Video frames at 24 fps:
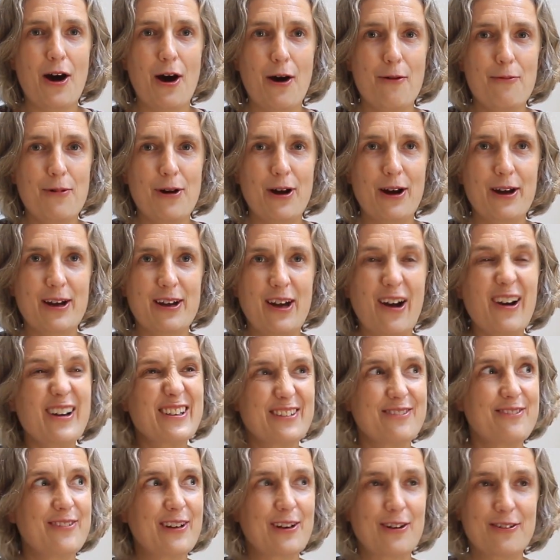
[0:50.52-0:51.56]
our work
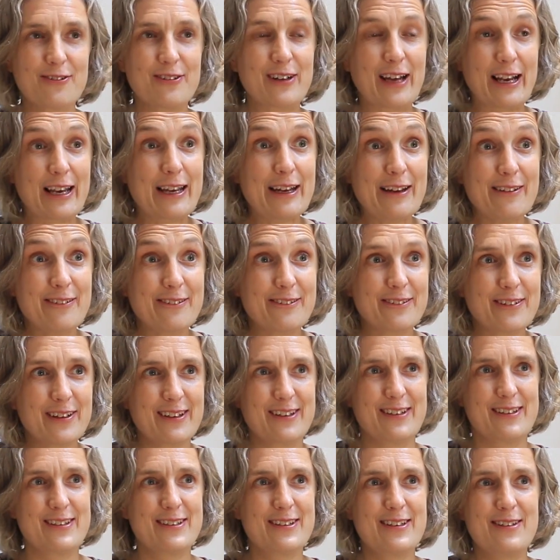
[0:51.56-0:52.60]
kind of fell off a cliff.
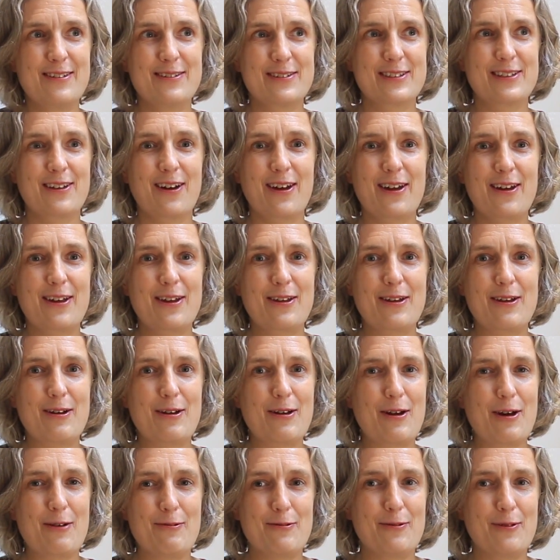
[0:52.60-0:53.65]
It was
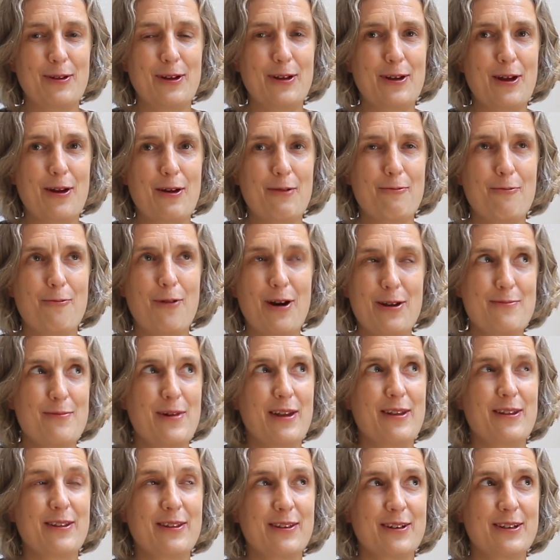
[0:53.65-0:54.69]
like, 1
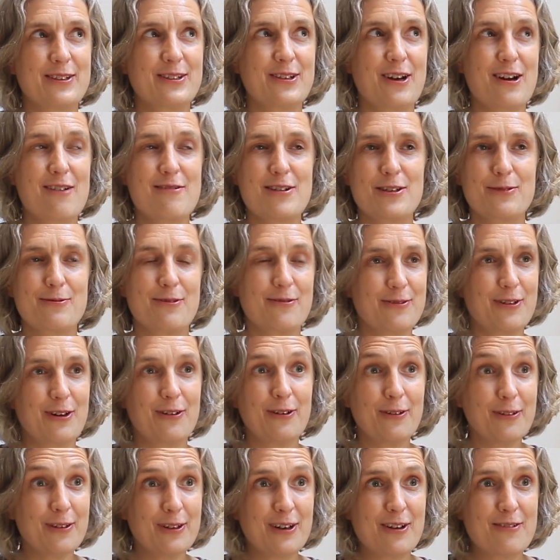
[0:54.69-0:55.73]
month our diaries were
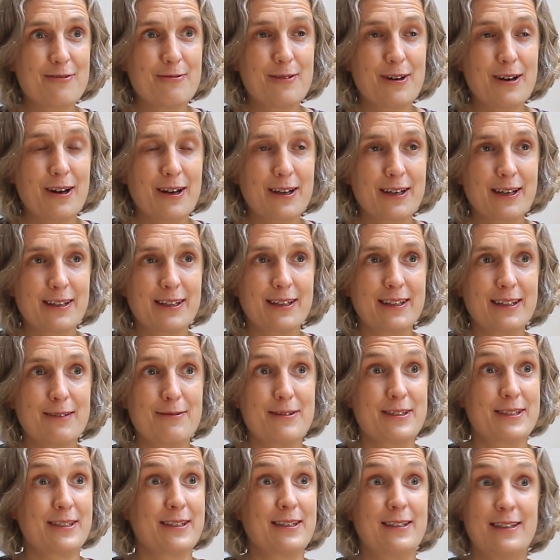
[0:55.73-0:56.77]
full of work and then
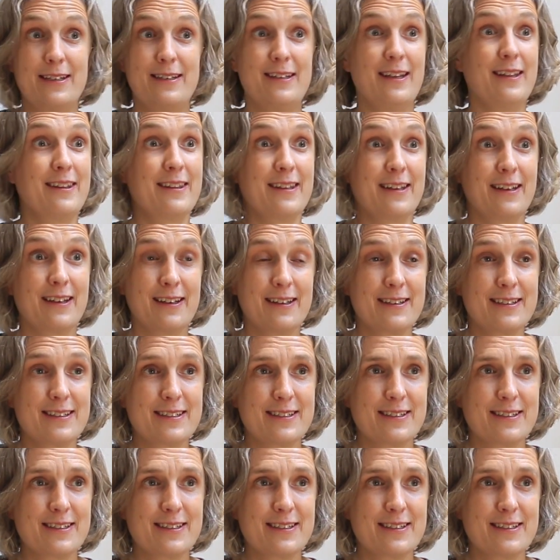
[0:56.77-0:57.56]
there was suddenly nothing.